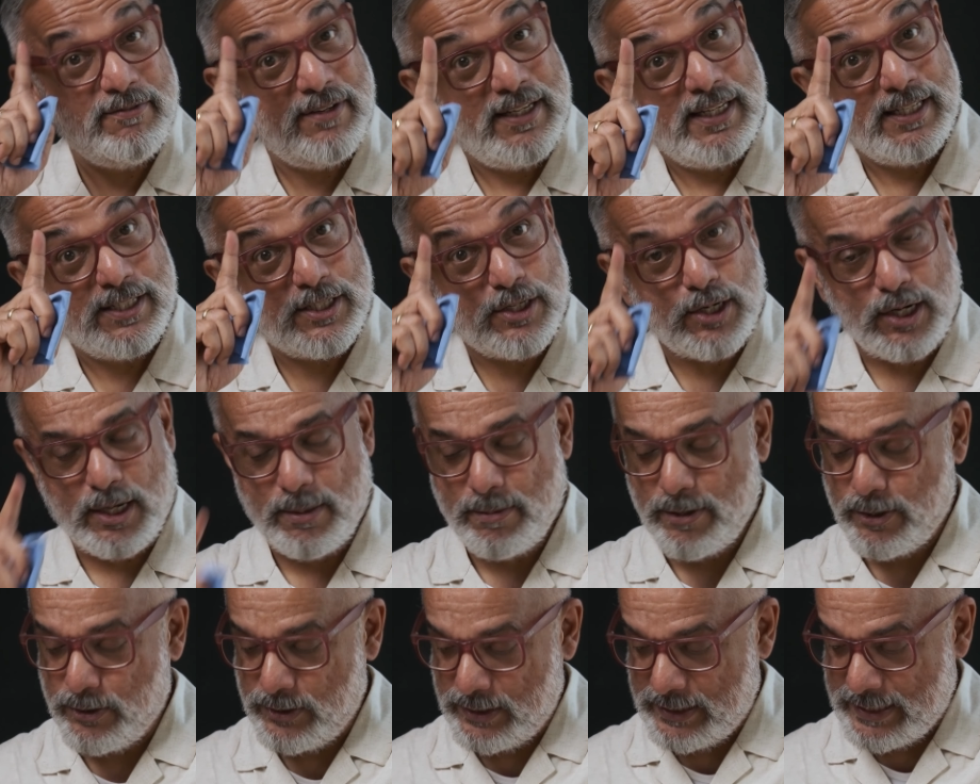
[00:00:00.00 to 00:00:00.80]
We'll talk
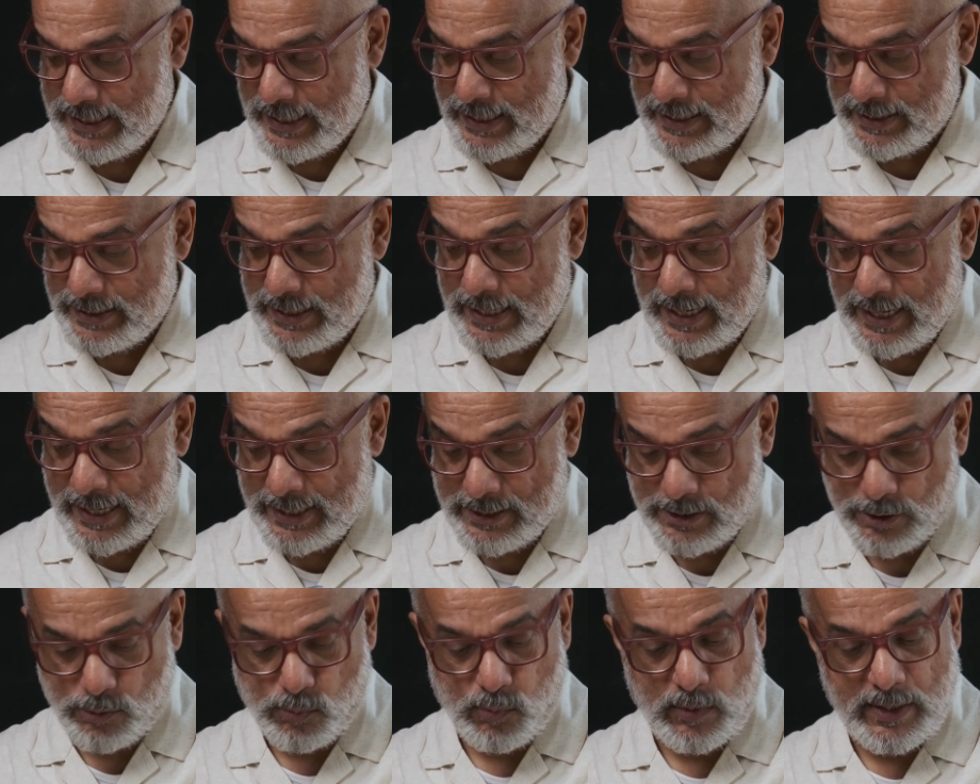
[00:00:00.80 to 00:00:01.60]
about that
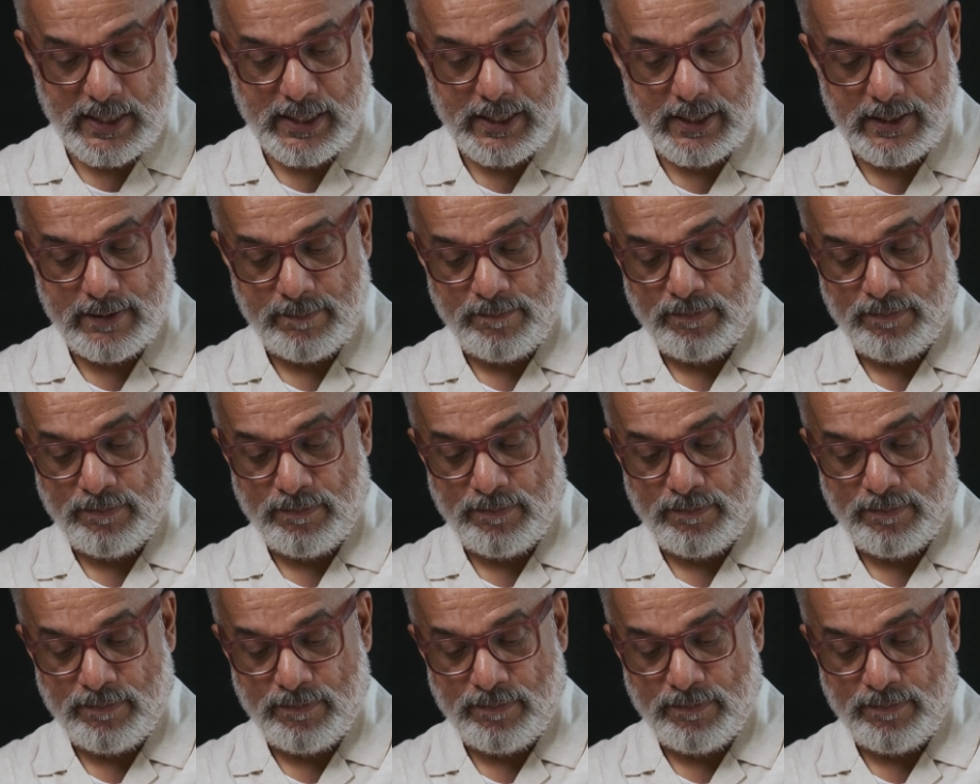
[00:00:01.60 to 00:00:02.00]
as well.